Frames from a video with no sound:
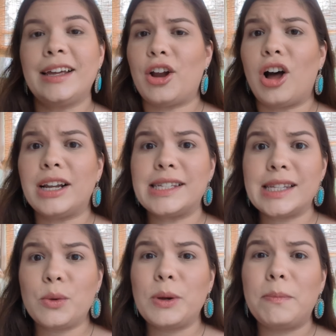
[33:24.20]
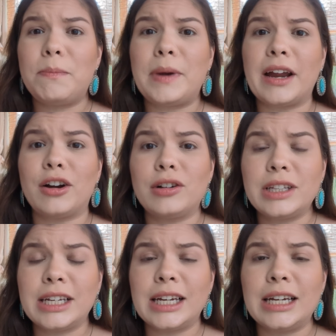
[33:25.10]
And honestly, we
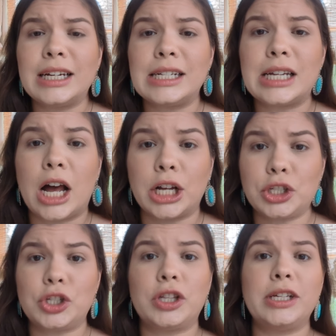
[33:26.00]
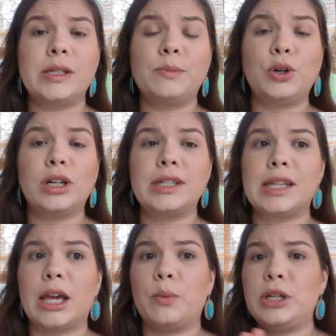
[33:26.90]
barely touched these books.
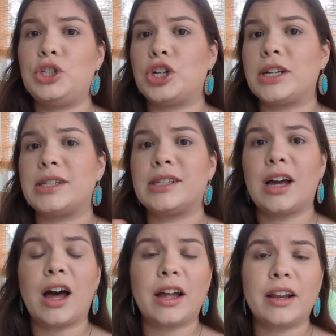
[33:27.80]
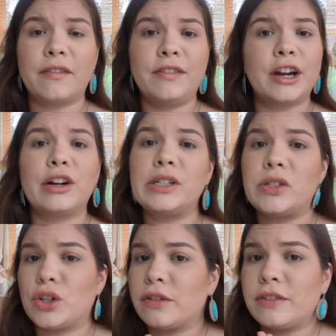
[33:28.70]
Like, we just got very
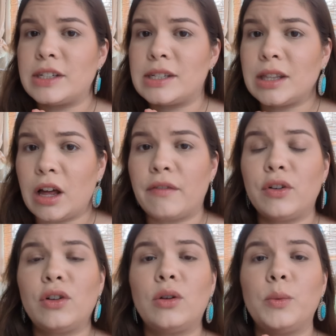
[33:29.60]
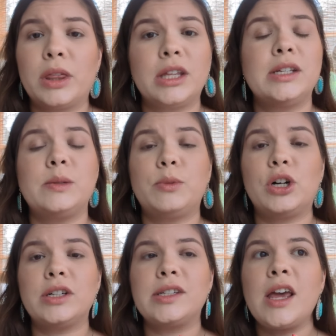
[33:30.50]
surface level with these
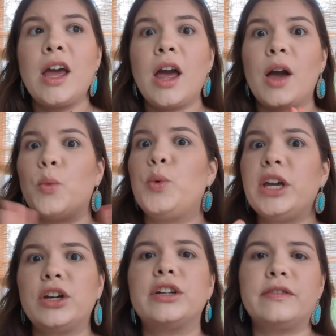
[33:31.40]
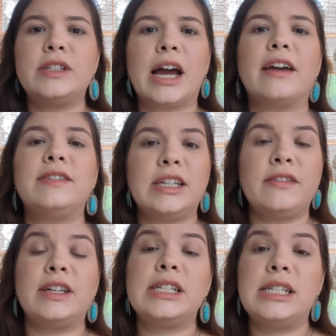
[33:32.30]
books. We could have dived
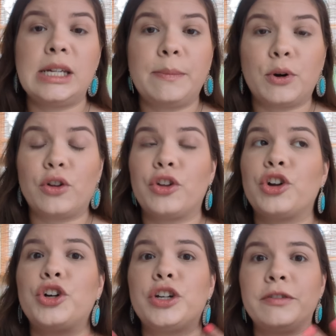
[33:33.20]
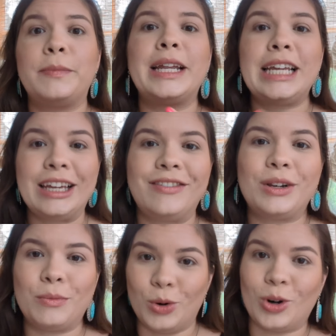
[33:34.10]
even deeper. There could have been
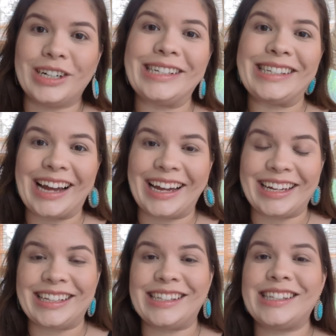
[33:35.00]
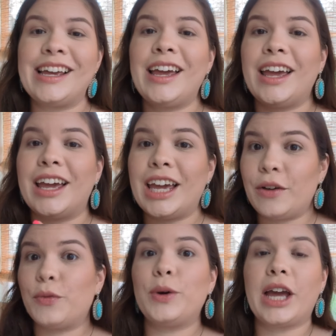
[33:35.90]
even more science
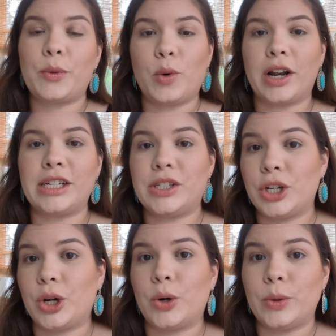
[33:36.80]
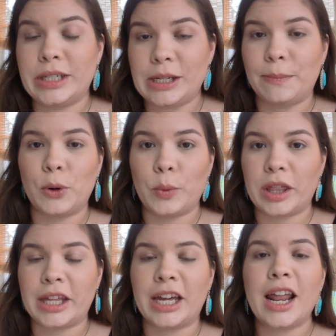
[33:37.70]
if we had wanted to go deeper
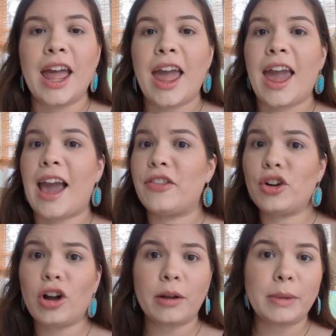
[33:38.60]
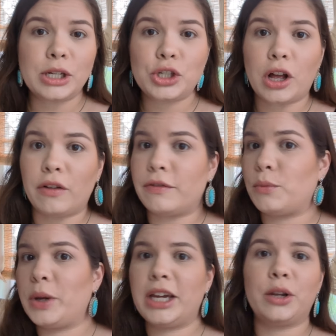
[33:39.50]
with it. And they're on my shelf.
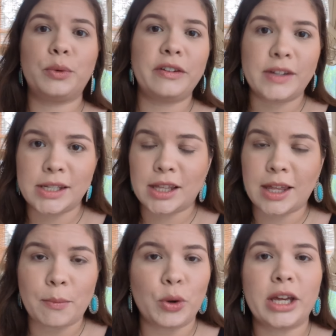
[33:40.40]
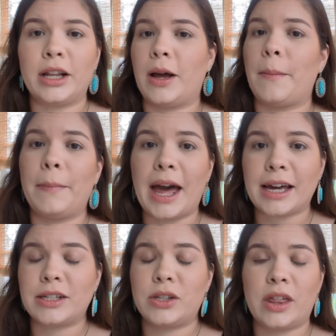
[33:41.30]
We can revisit them. We can come
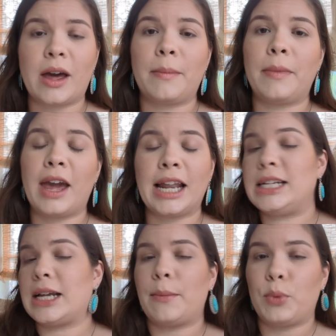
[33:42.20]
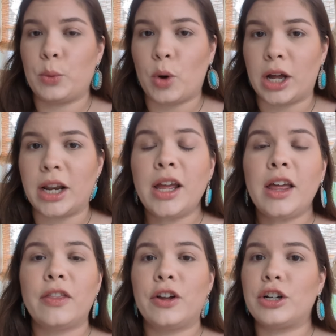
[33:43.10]
back to them anytime we want.
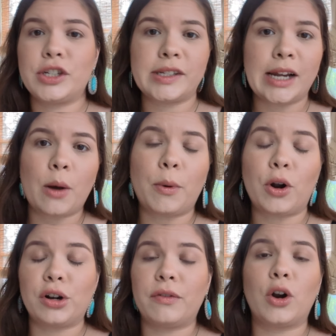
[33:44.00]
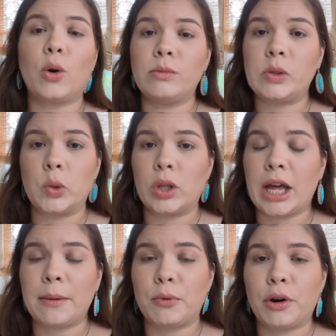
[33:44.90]
They're just now part of our homeschool
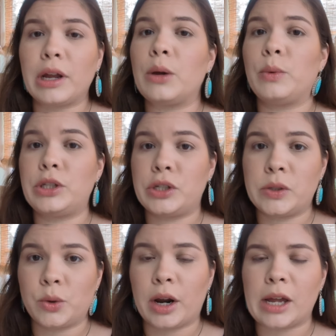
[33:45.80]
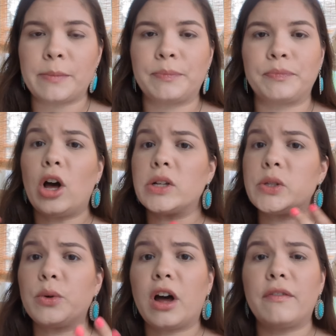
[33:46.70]
library, which is great. We
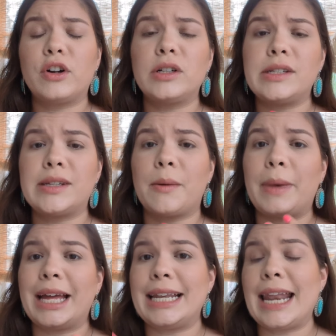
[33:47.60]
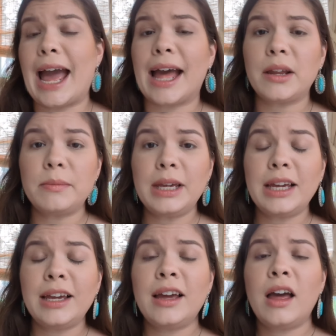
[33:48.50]
also covered some
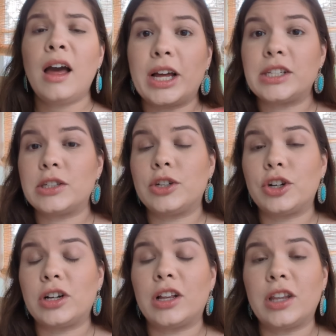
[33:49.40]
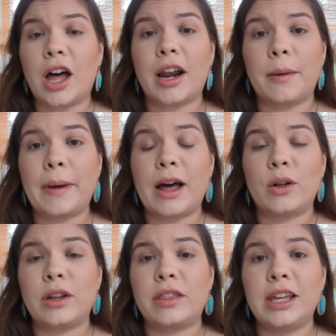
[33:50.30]
anatomy. We got to learn a lot
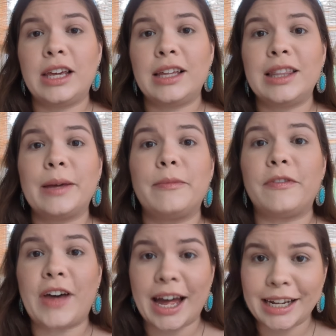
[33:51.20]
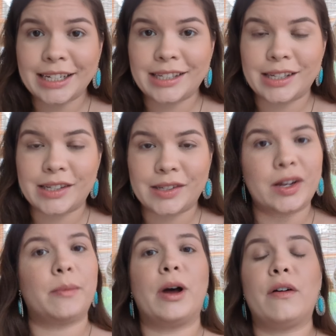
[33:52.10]
about the lymphatic
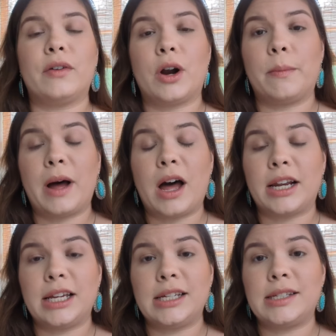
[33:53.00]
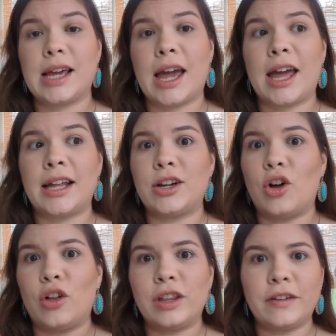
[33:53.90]
system of our bodies and
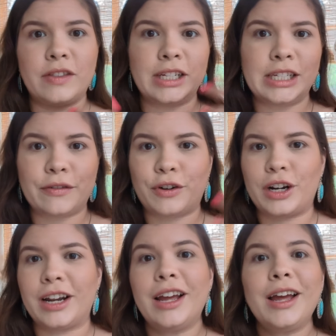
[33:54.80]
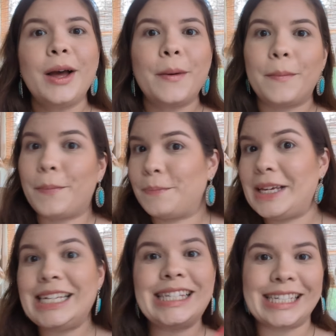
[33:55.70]
all of the different
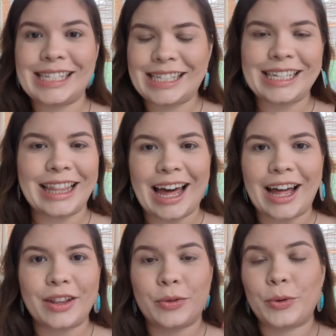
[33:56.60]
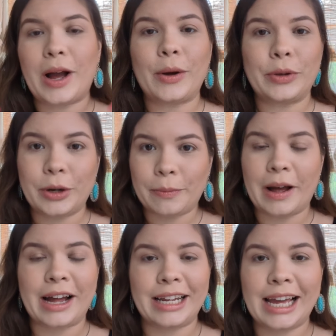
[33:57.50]
pieces to that throughout your
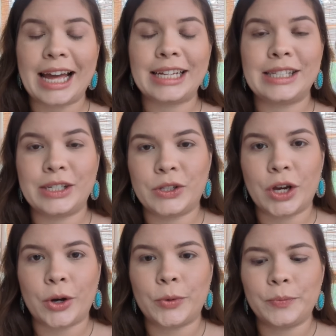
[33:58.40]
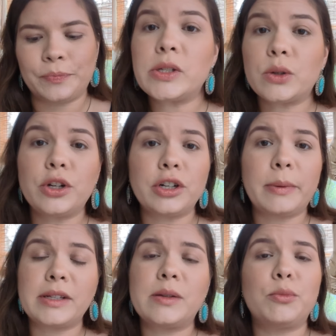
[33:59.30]
body, head to toe. We also learned
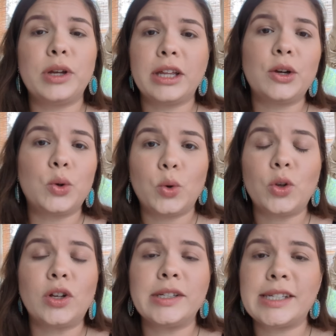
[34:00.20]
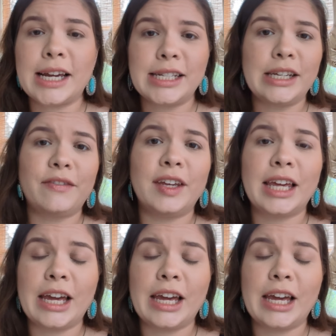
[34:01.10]
about some really cool scientific